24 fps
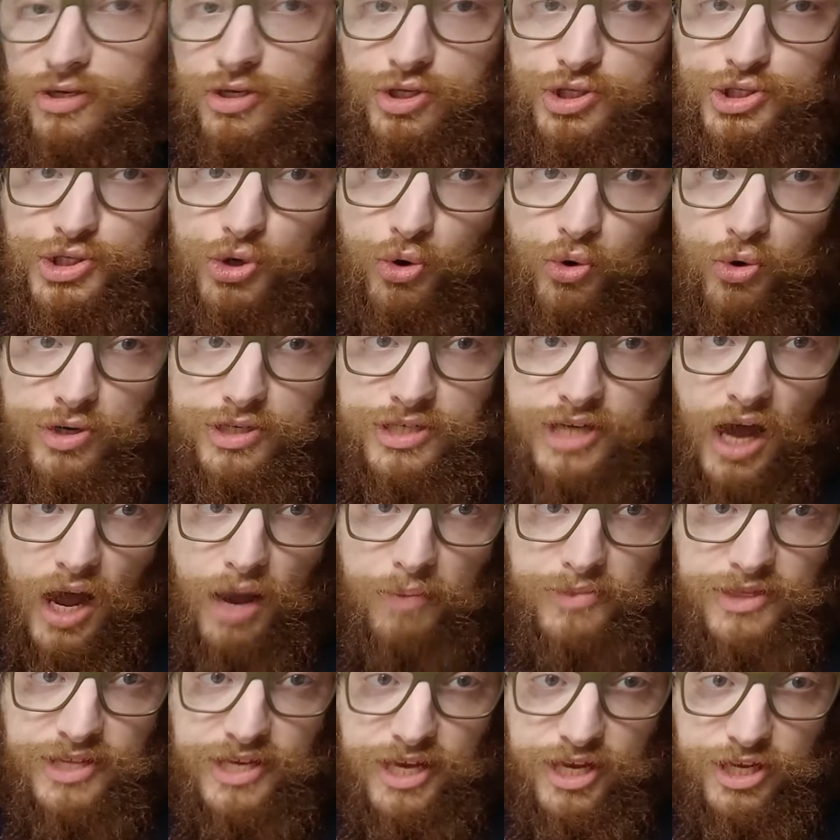your time
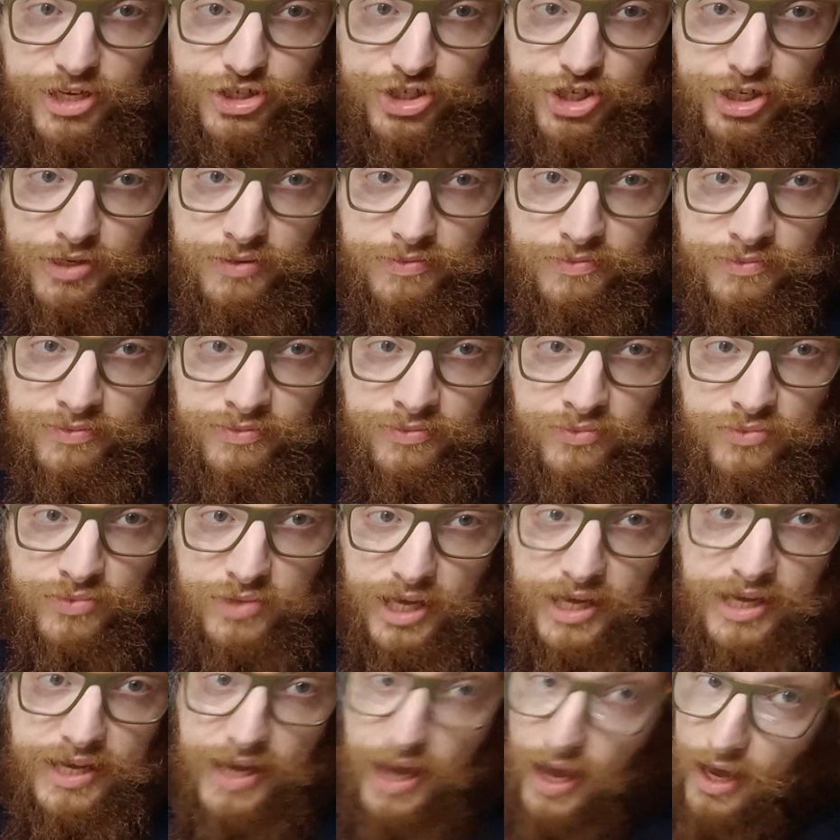in the kitchen.
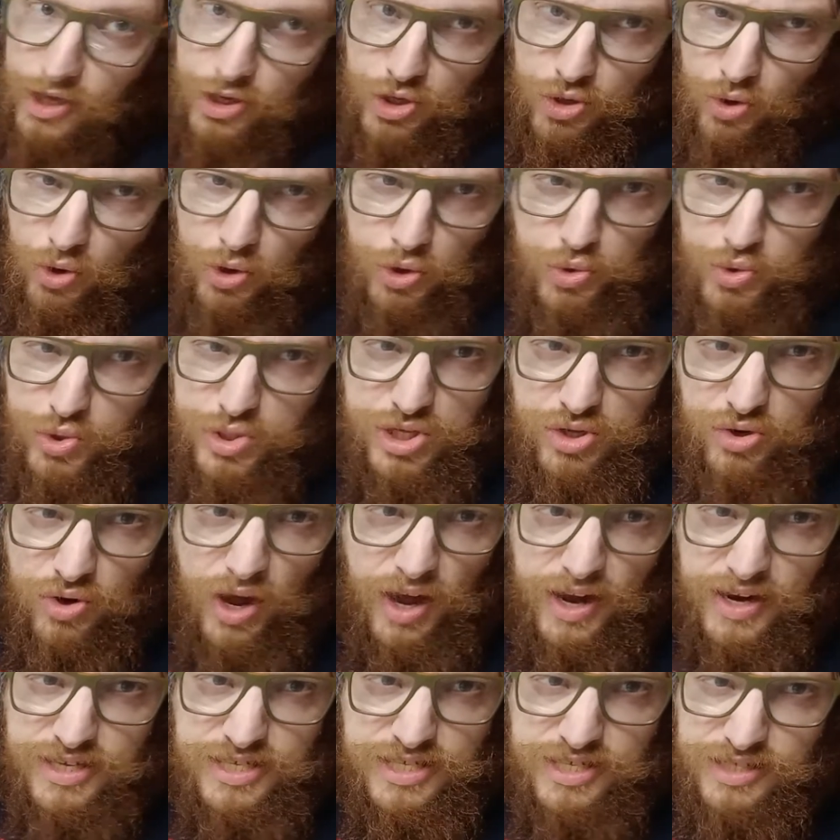Like, yeah, you still got
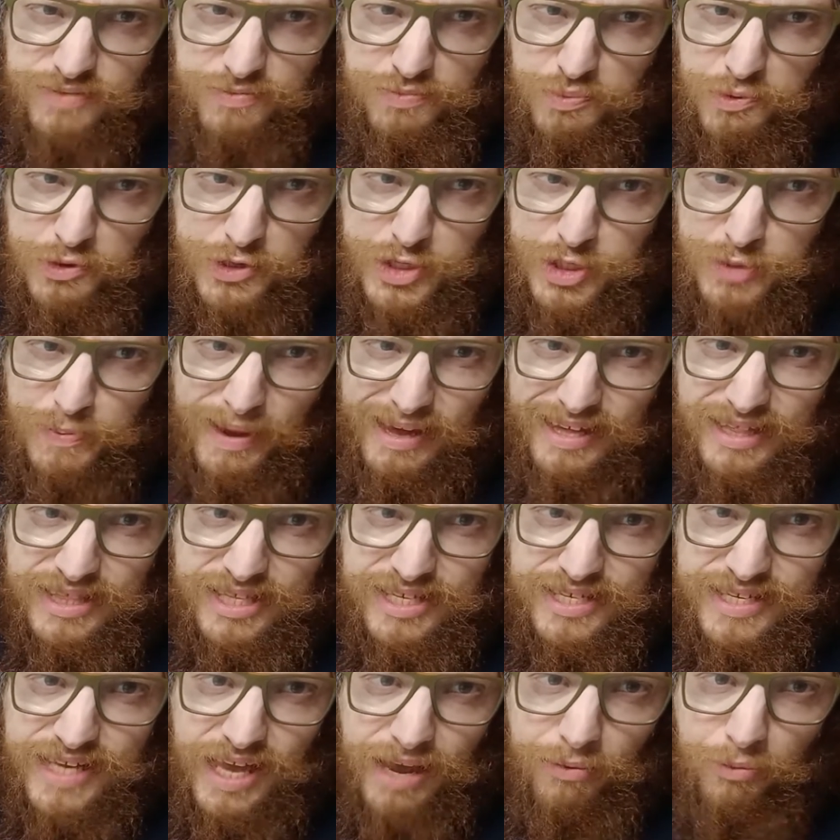to spend the
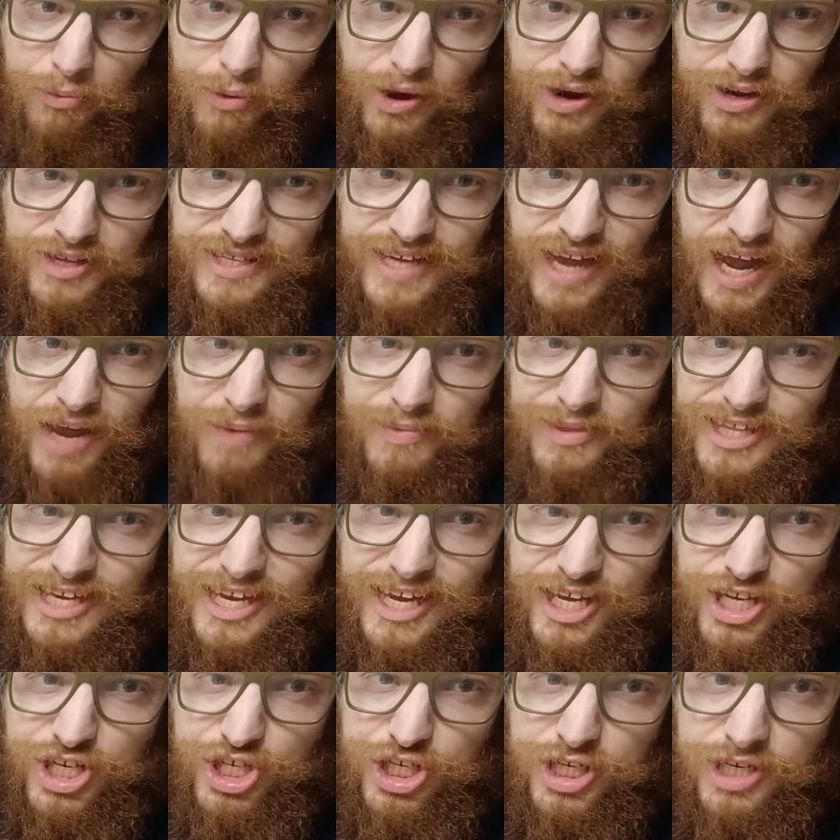same amount of time in the
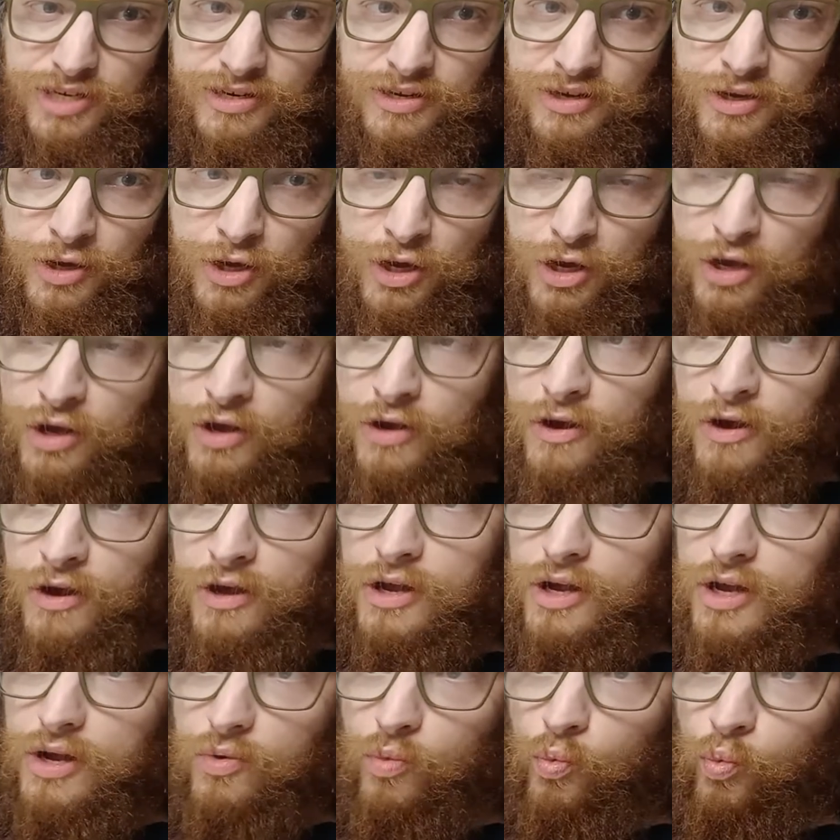kitchen
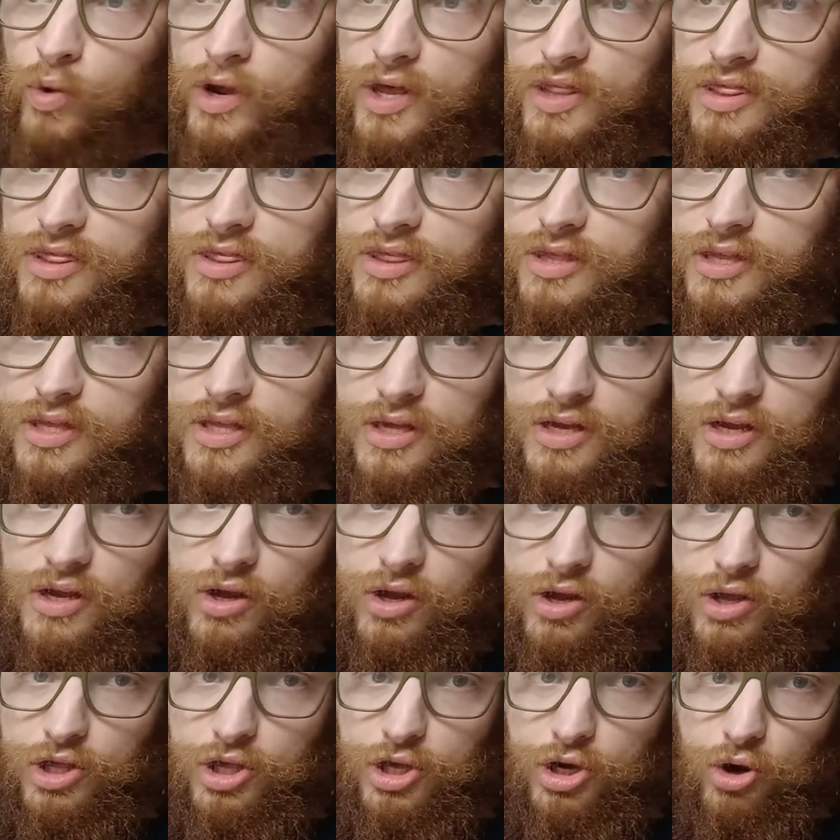with,
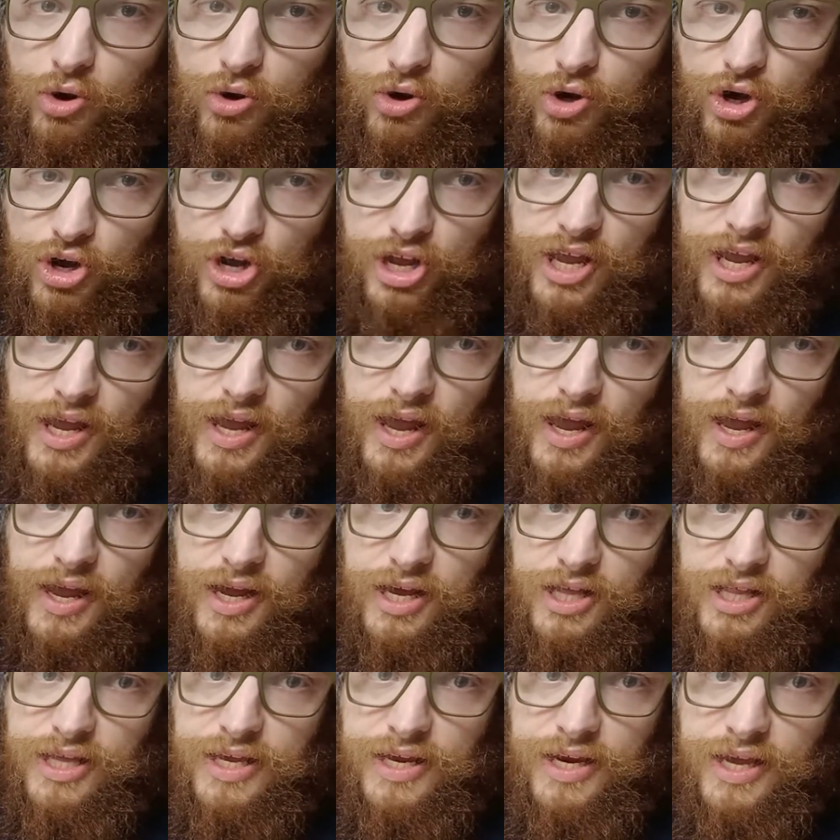cooking and
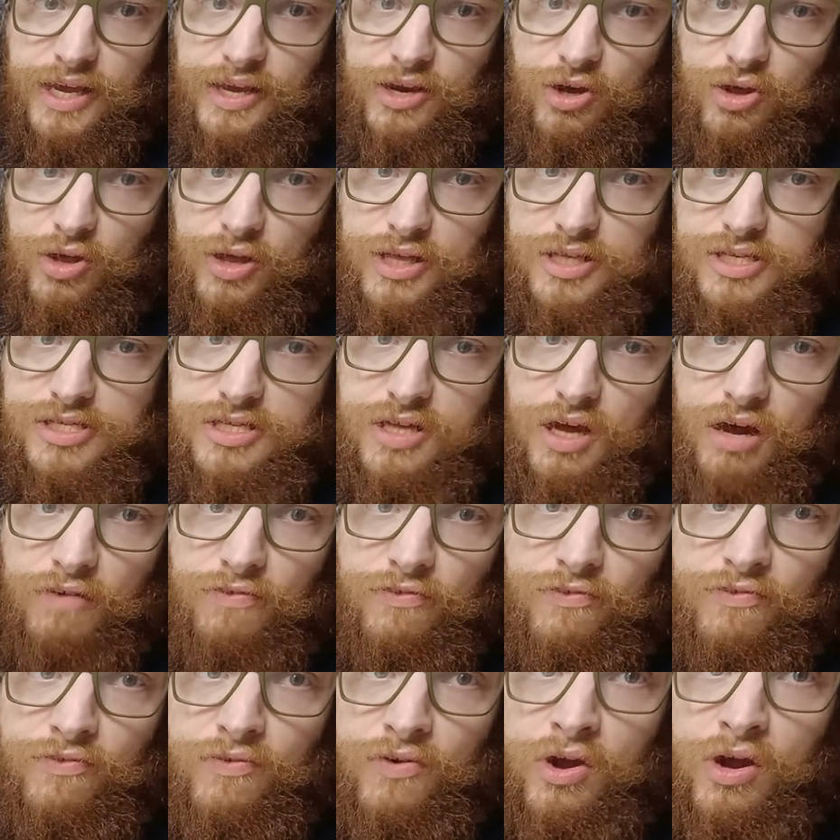cleaning and all that
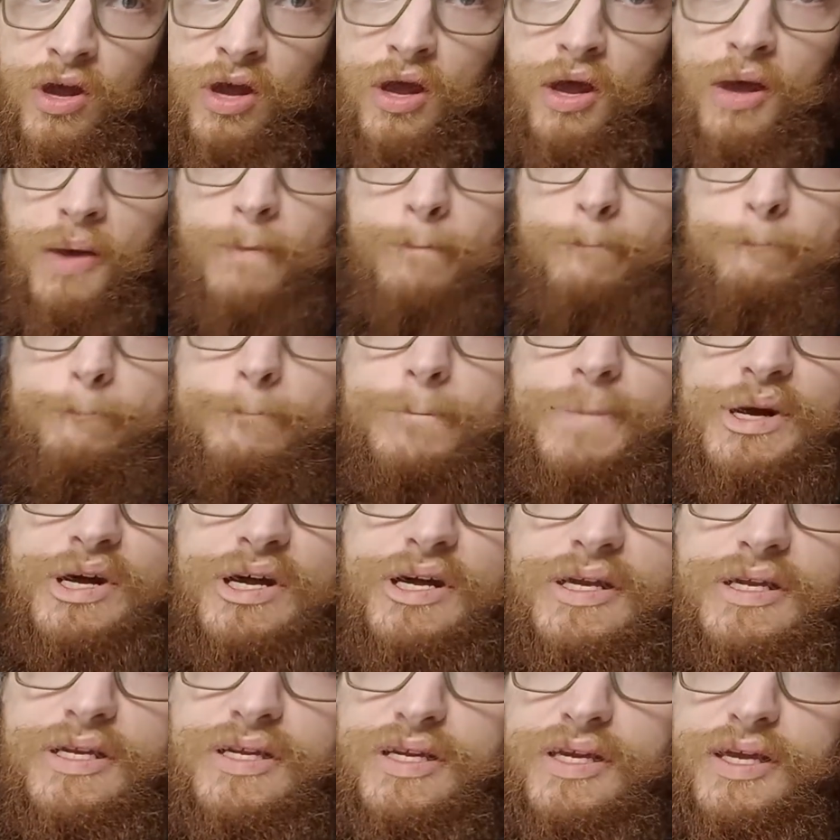stuff,
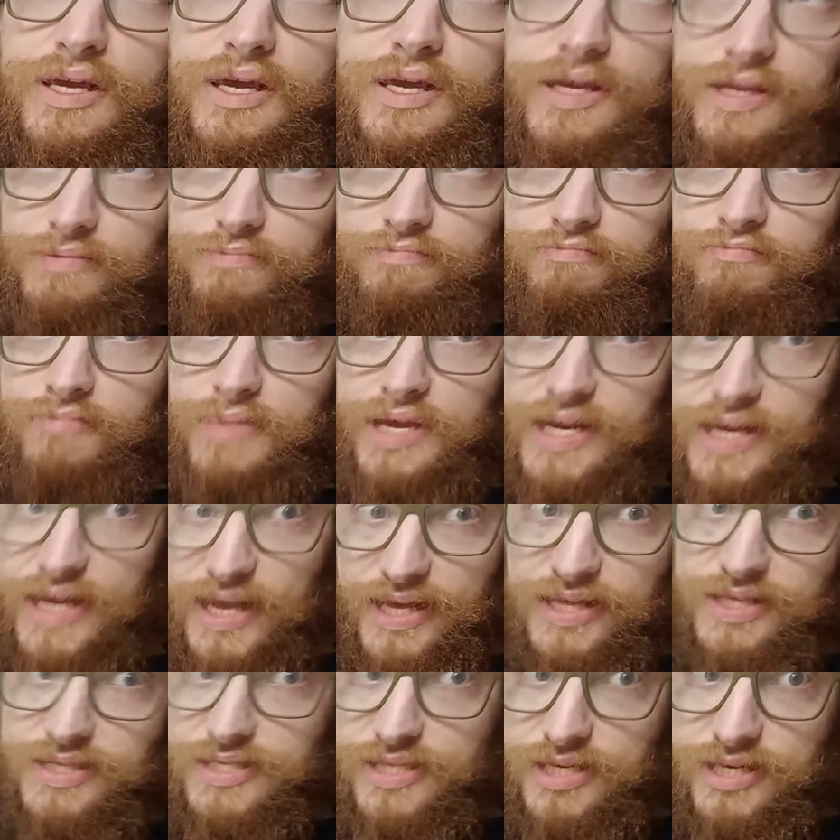but it
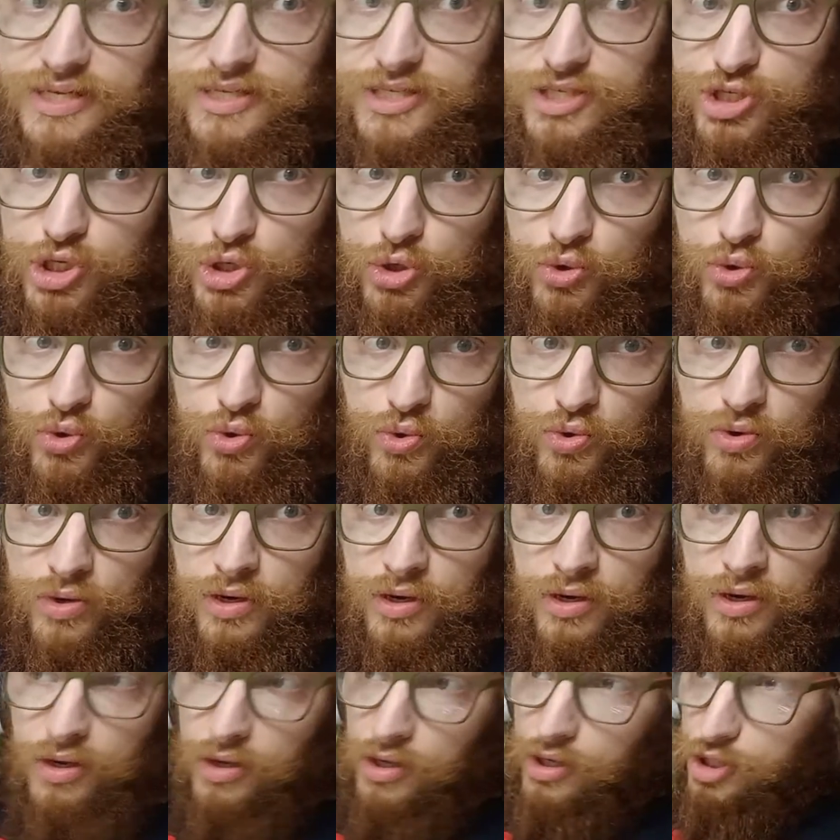mitigates it to
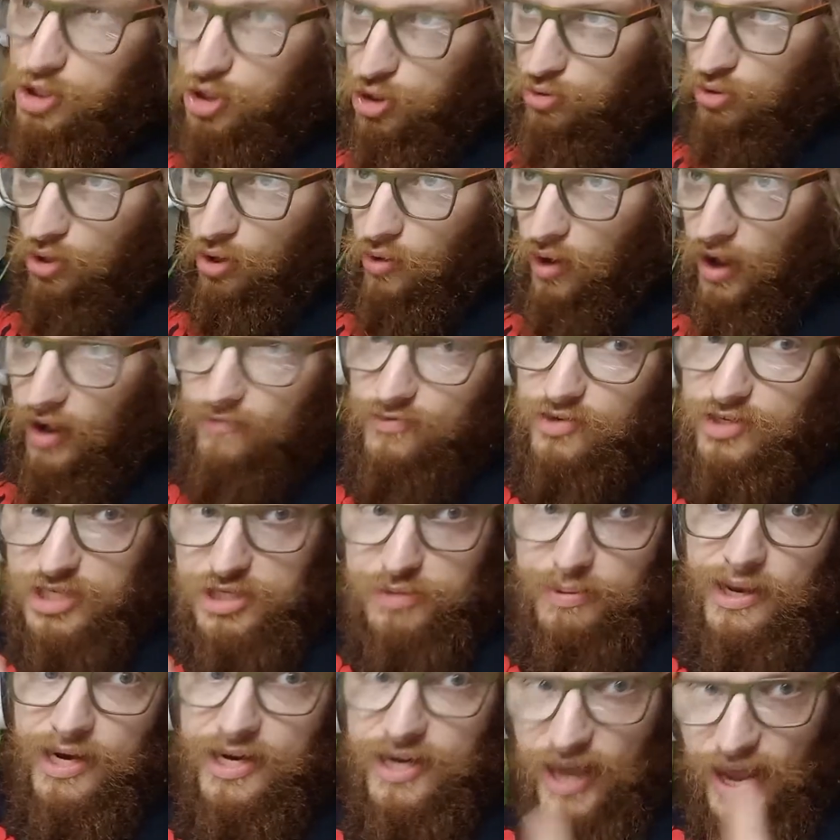you don't have to
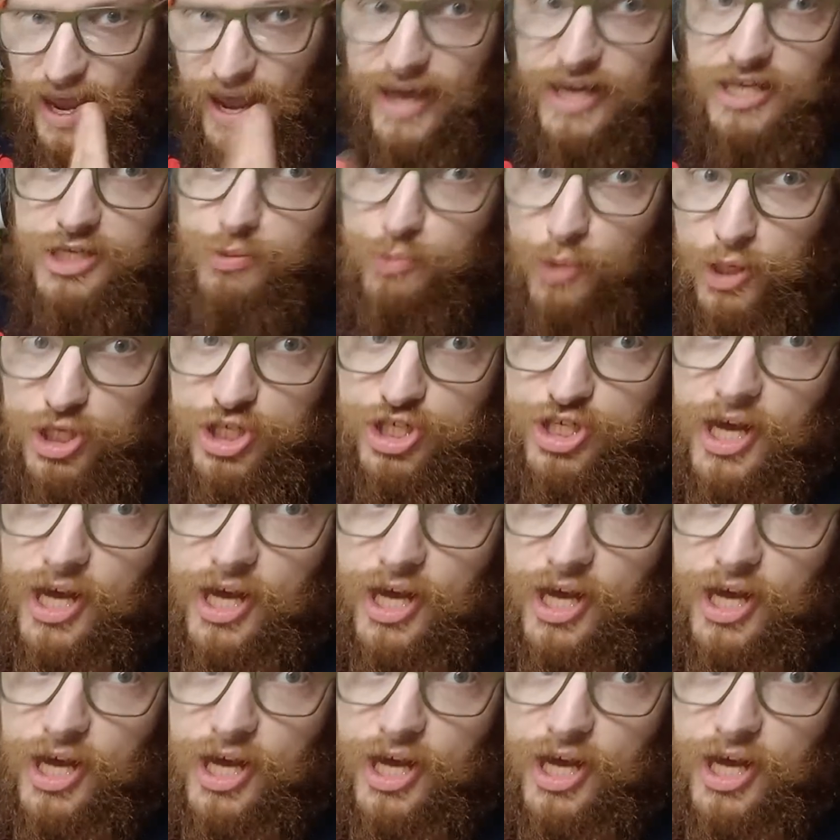spend as much